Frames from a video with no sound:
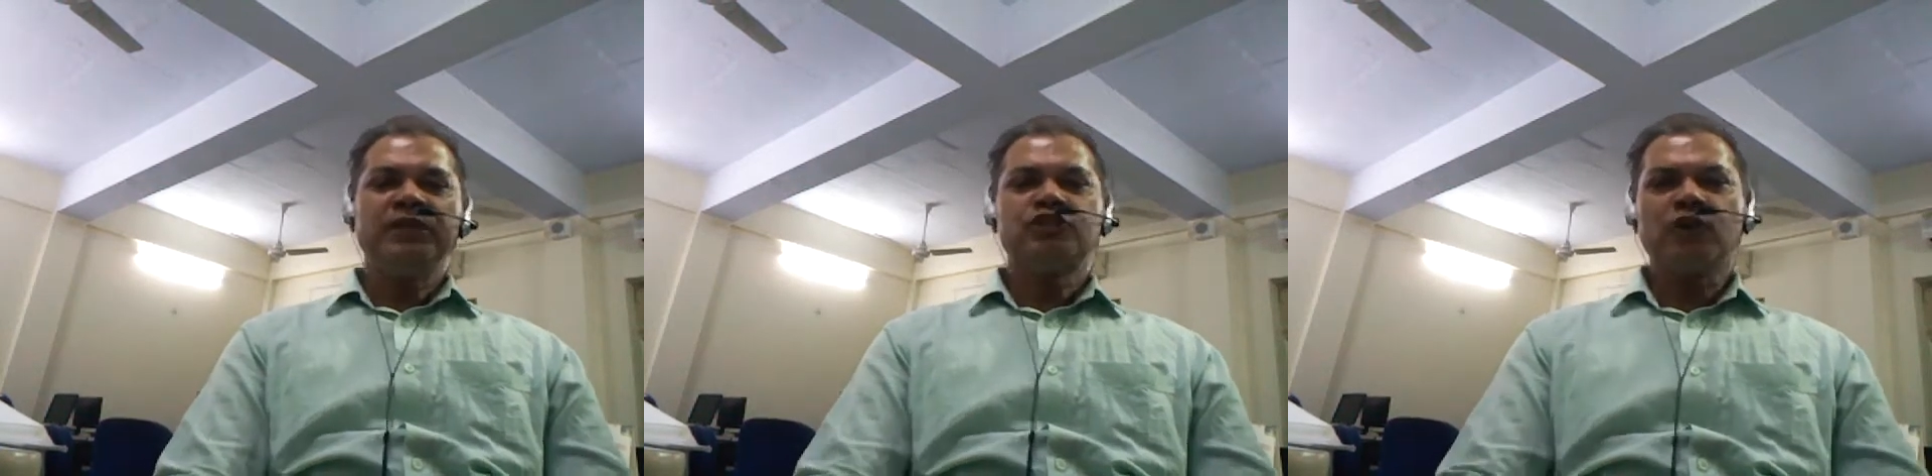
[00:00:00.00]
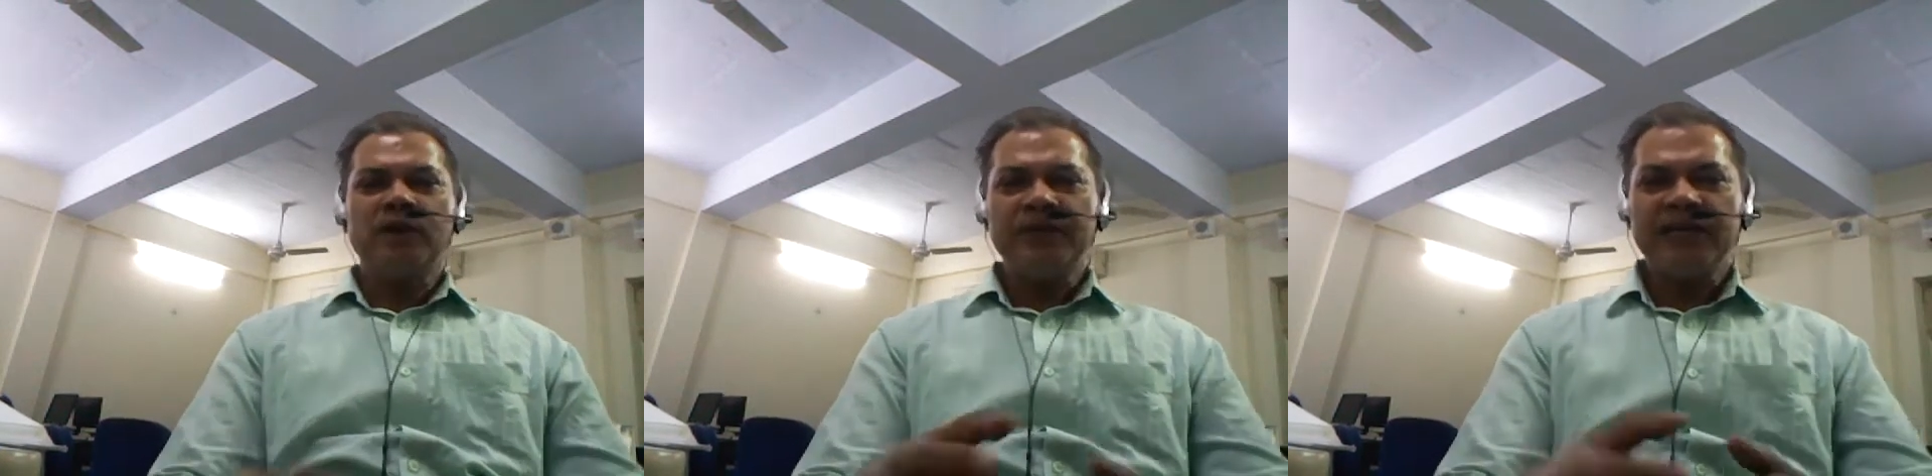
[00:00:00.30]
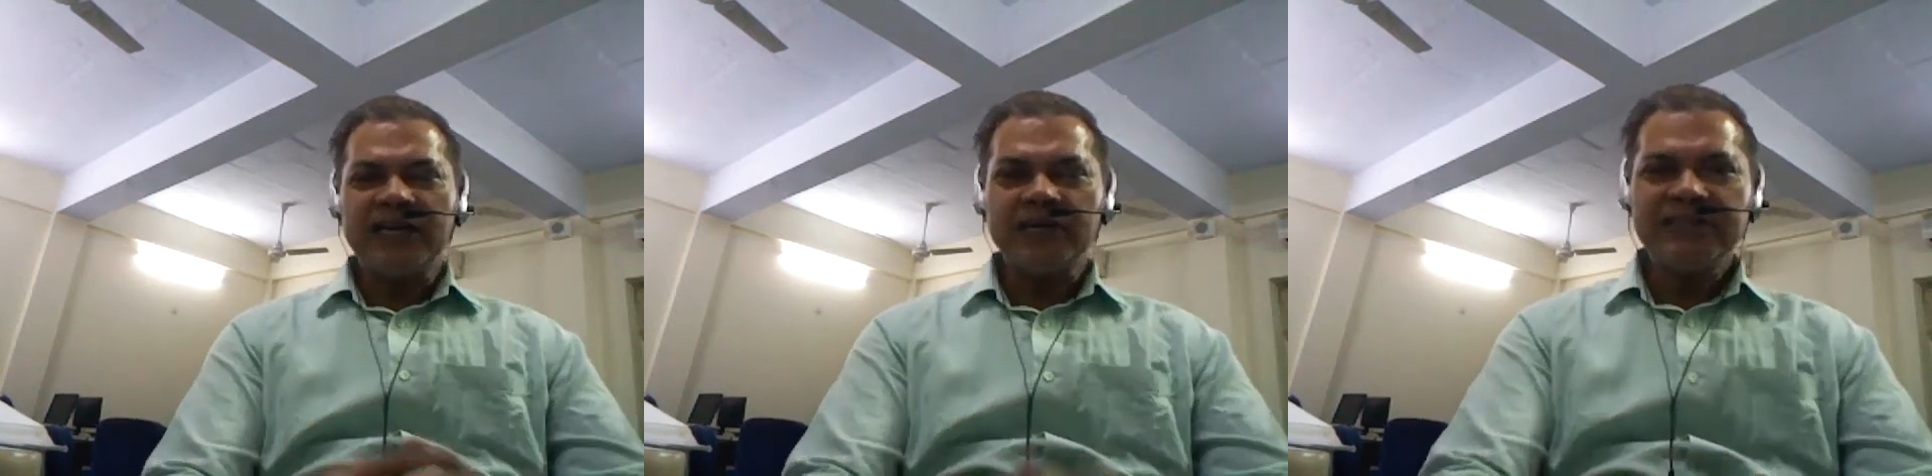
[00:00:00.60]
So computer
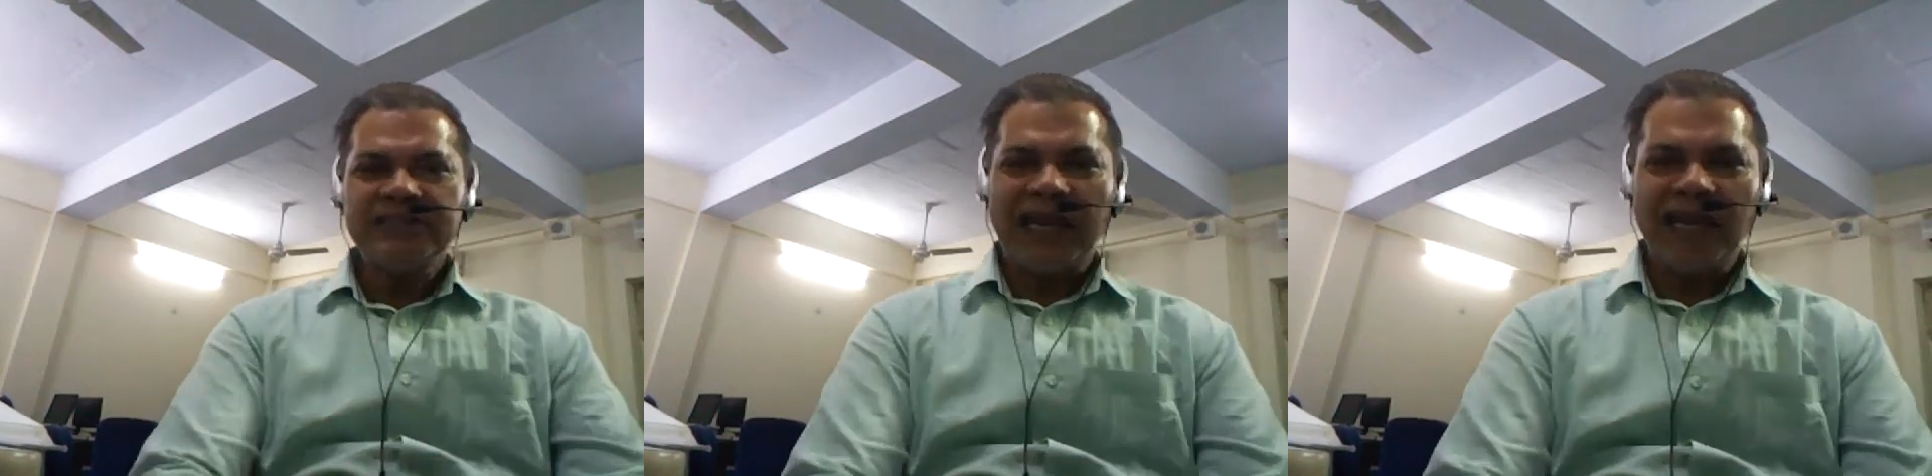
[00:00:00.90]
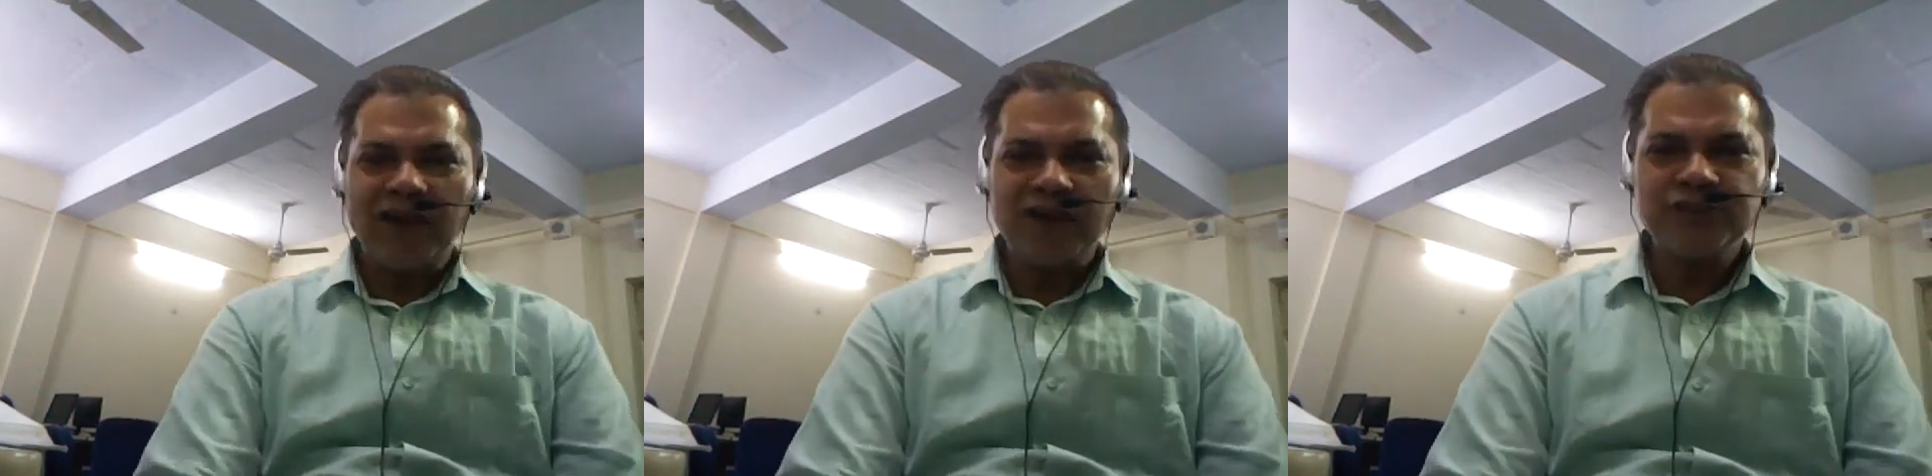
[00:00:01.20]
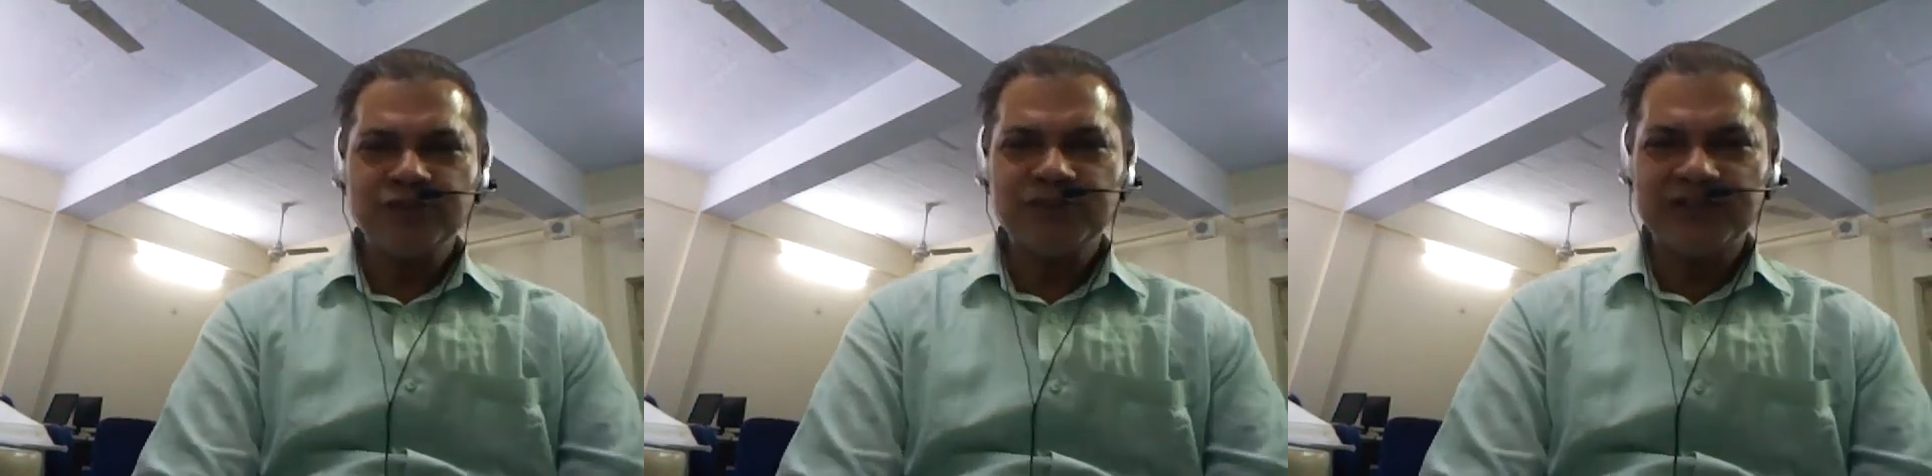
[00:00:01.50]
database allows
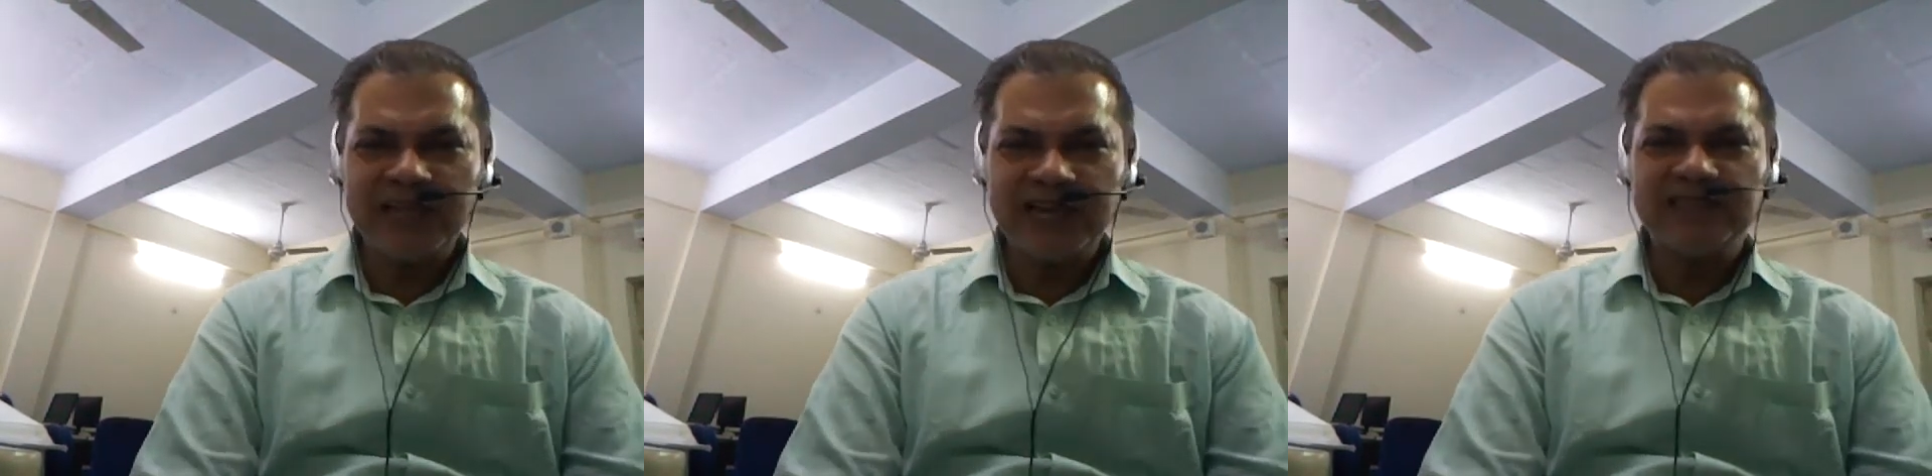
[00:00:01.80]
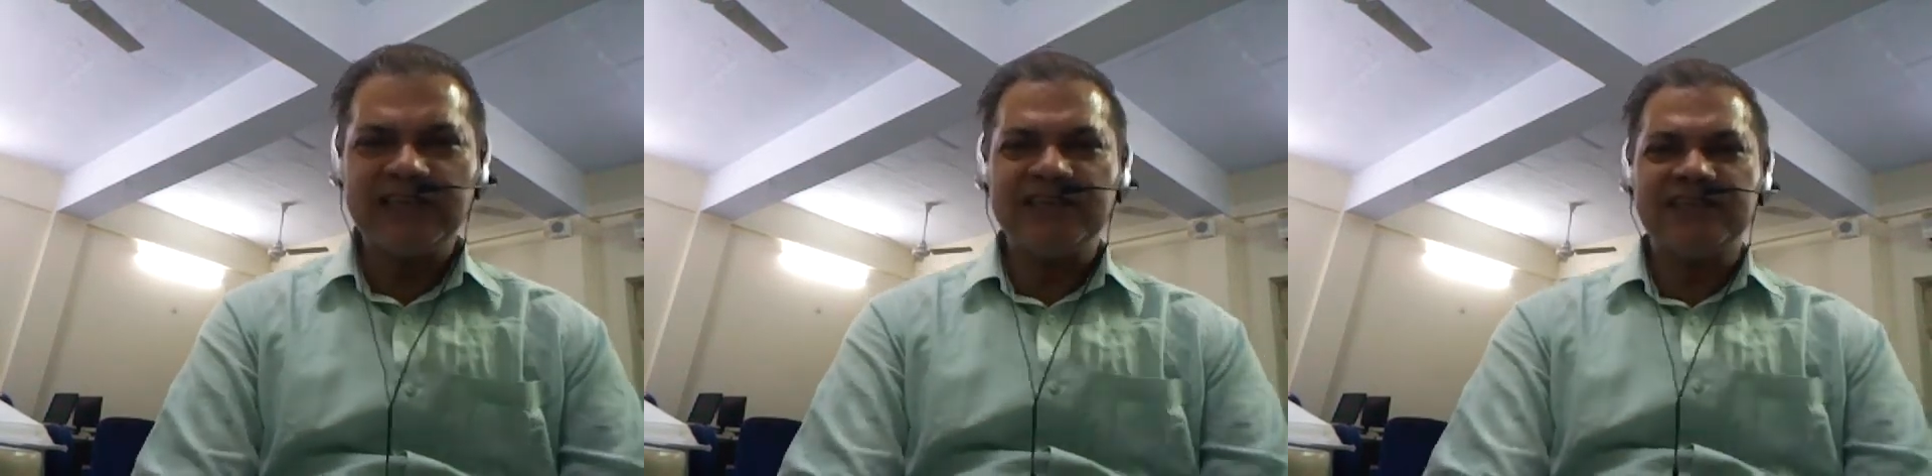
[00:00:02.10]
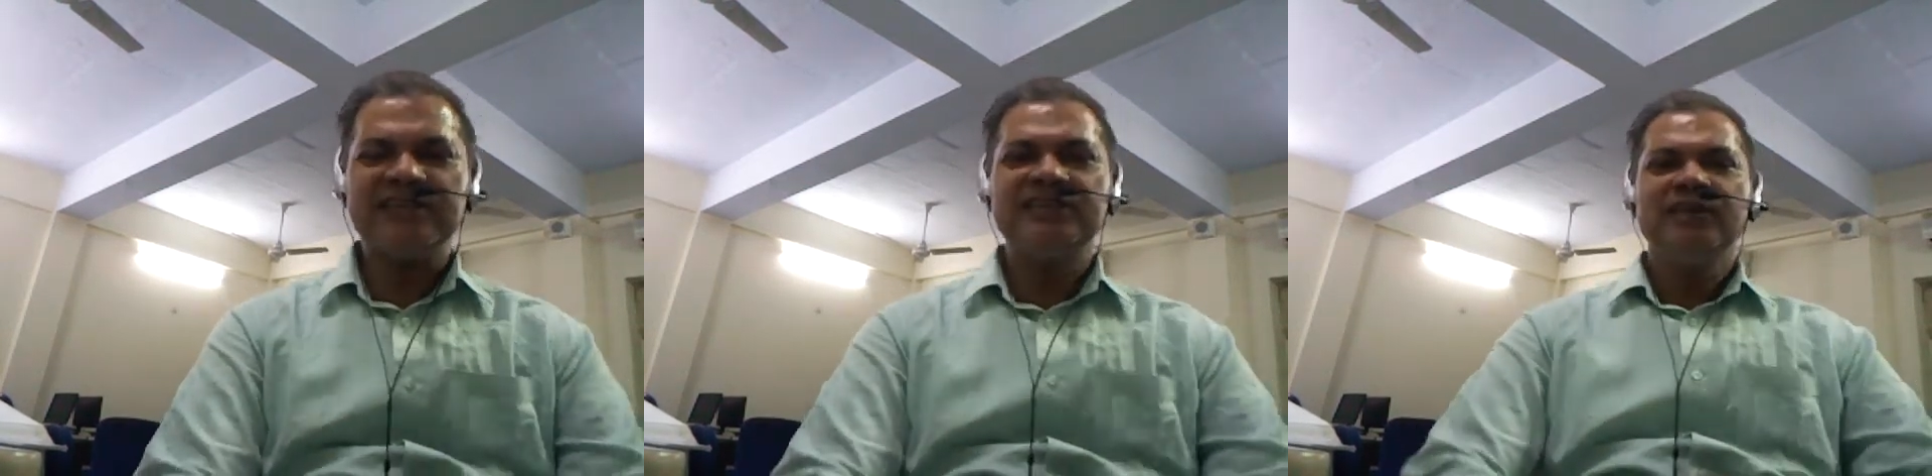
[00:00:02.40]
to share the
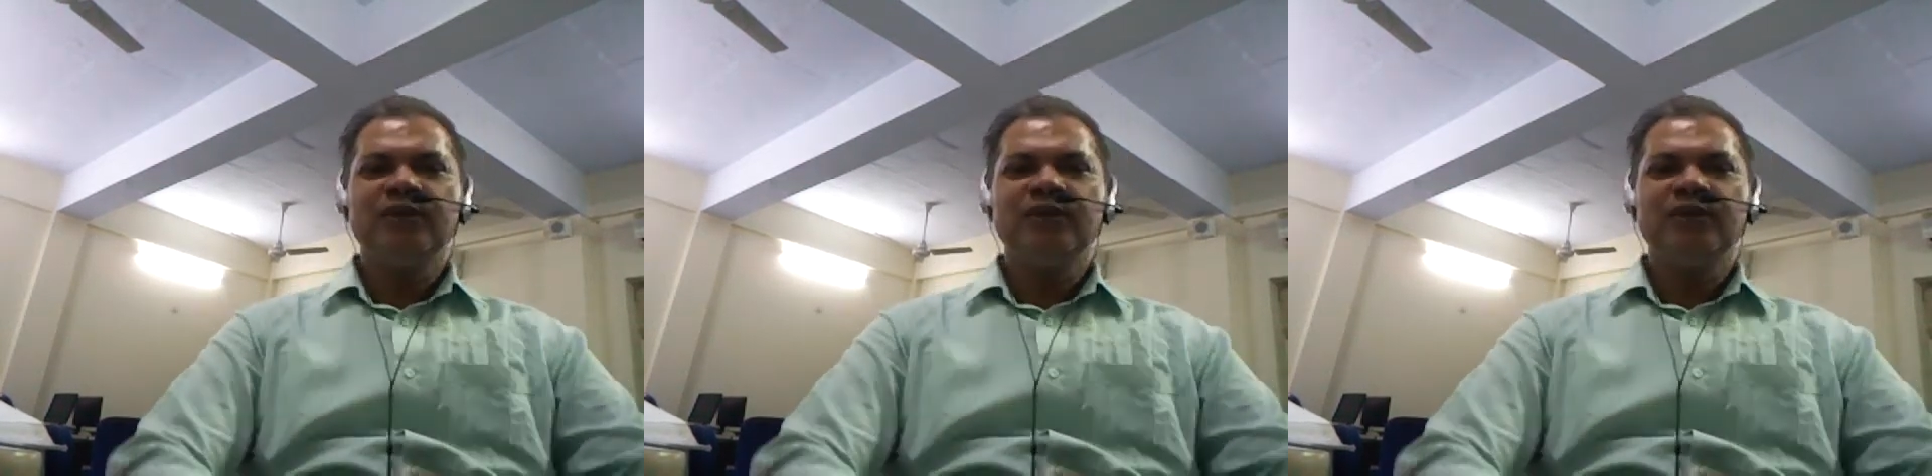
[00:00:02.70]
data